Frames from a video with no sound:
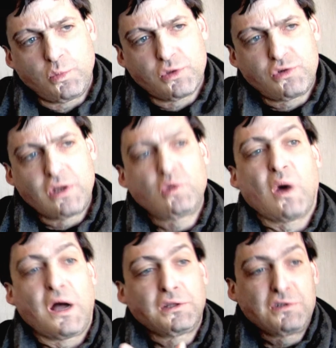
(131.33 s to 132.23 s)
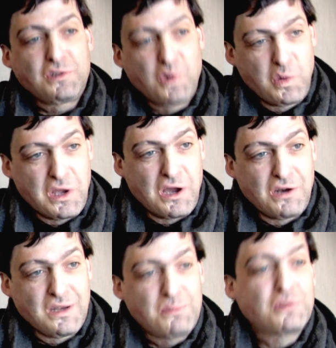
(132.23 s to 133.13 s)
portray to others who we are
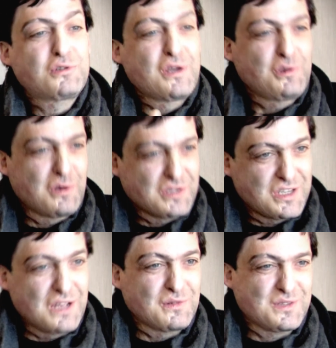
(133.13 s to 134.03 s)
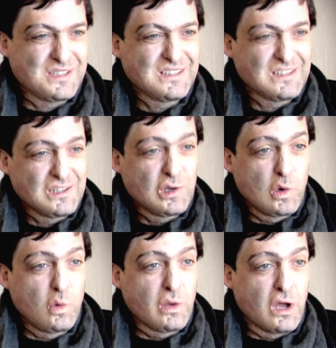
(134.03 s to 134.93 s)
and portray to ourselves
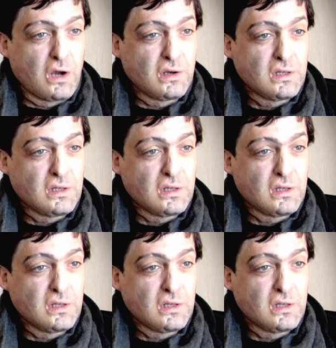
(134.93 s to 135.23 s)
who we are.